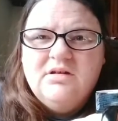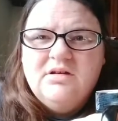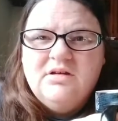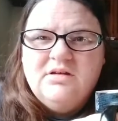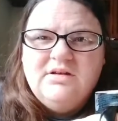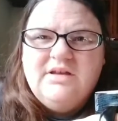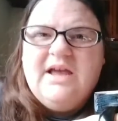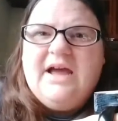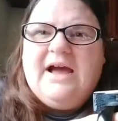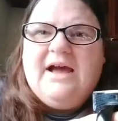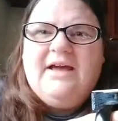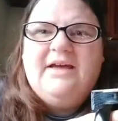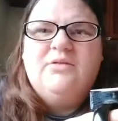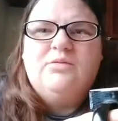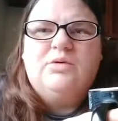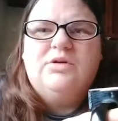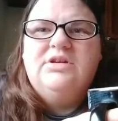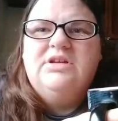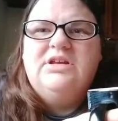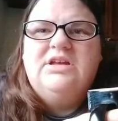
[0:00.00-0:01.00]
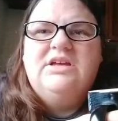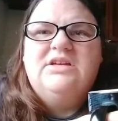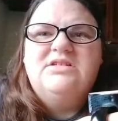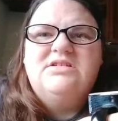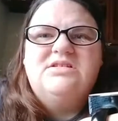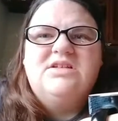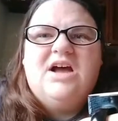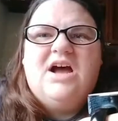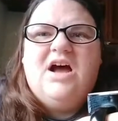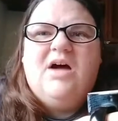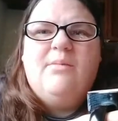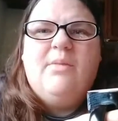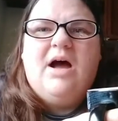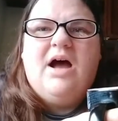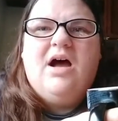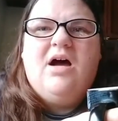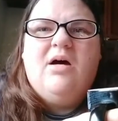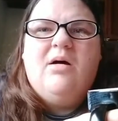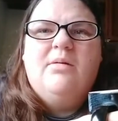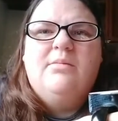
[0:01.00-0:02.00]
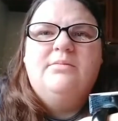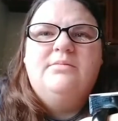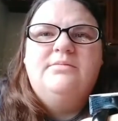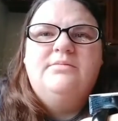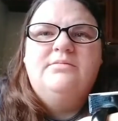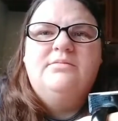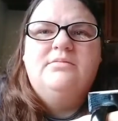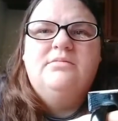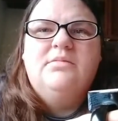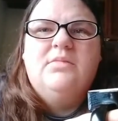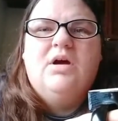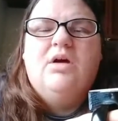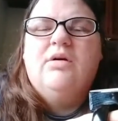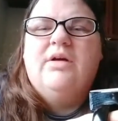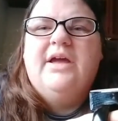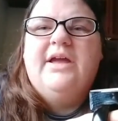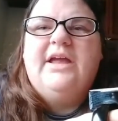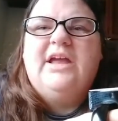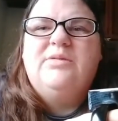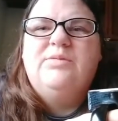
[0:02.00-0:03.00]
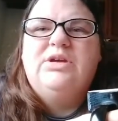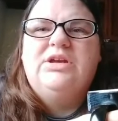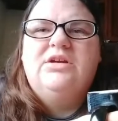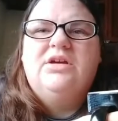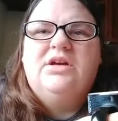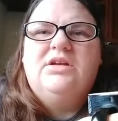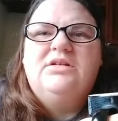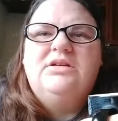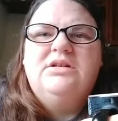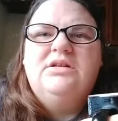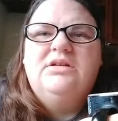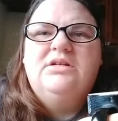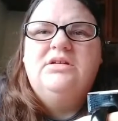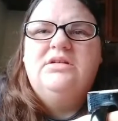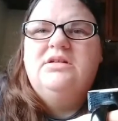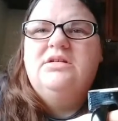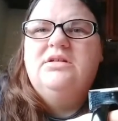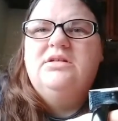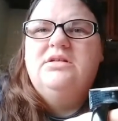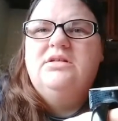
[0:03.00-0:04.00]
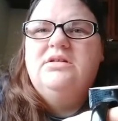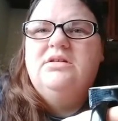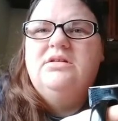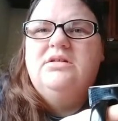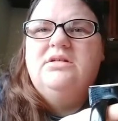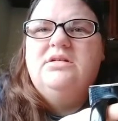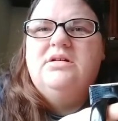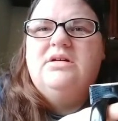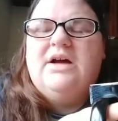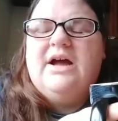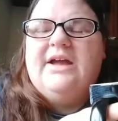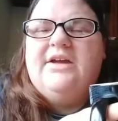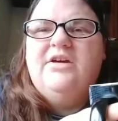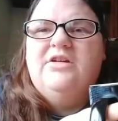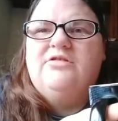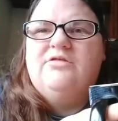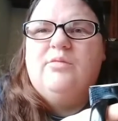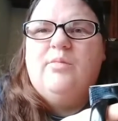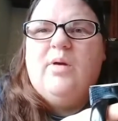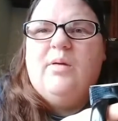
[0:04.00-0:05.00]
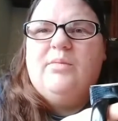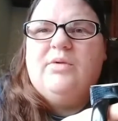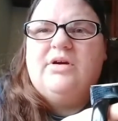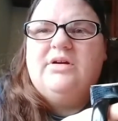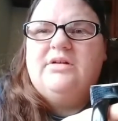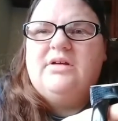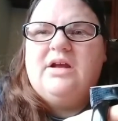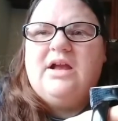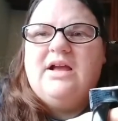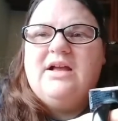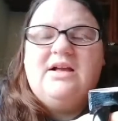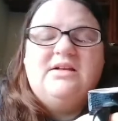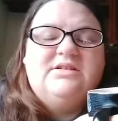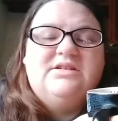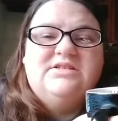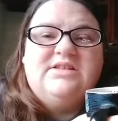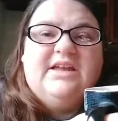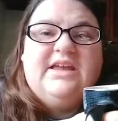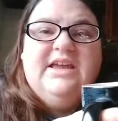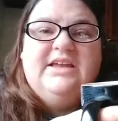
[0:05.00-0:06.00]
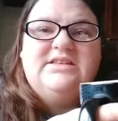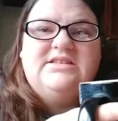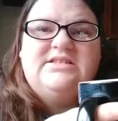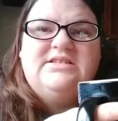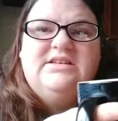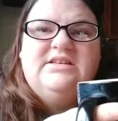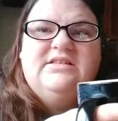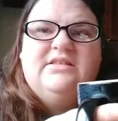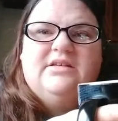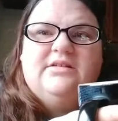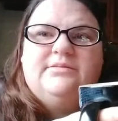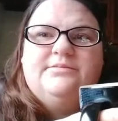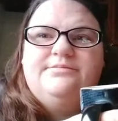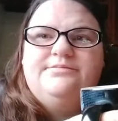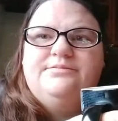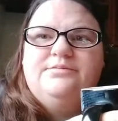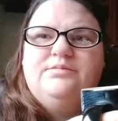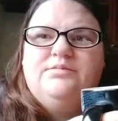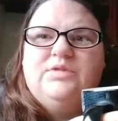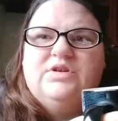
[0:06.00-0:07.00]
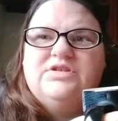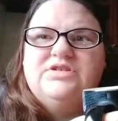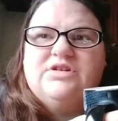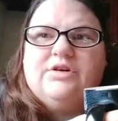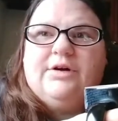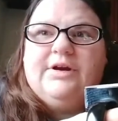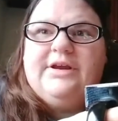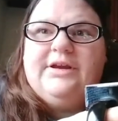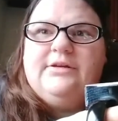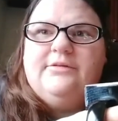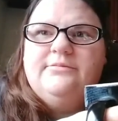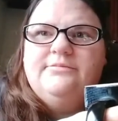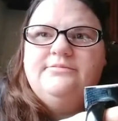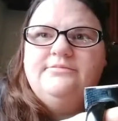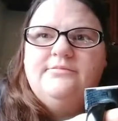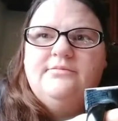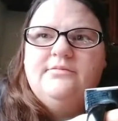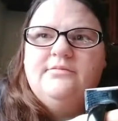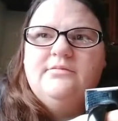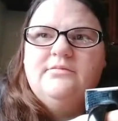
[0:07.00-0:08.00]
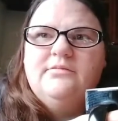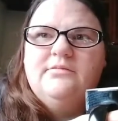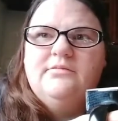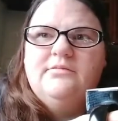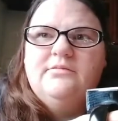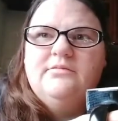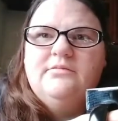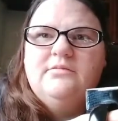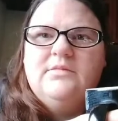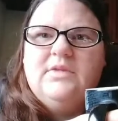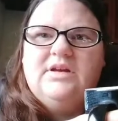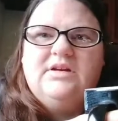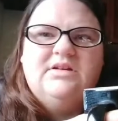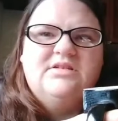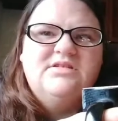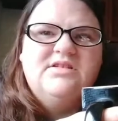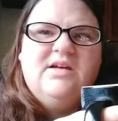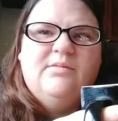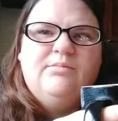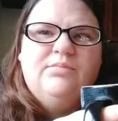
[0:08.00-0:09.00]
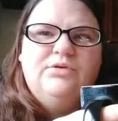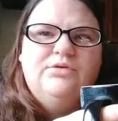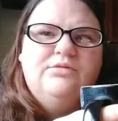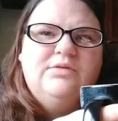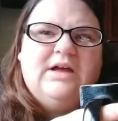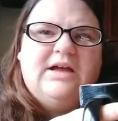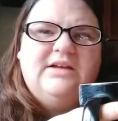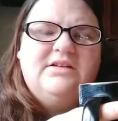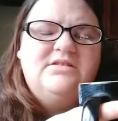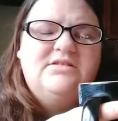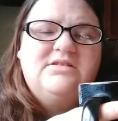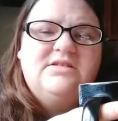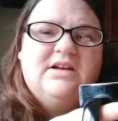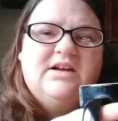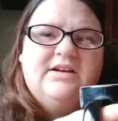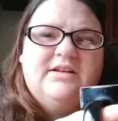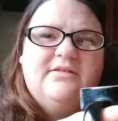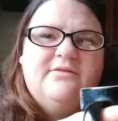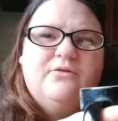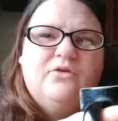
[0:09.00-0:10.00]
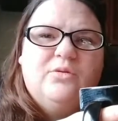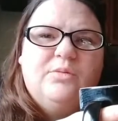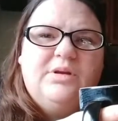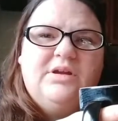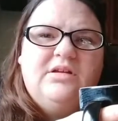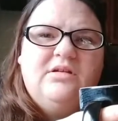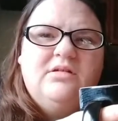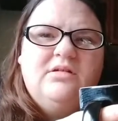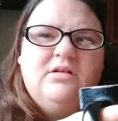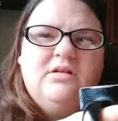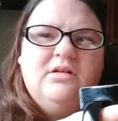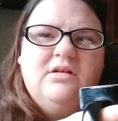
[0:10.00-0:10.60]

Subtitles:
Yeah, it really is, Tom. Okay, Amy, good. I couldn't remember because I can't see the screen. It doesn't have blue lights on it for me.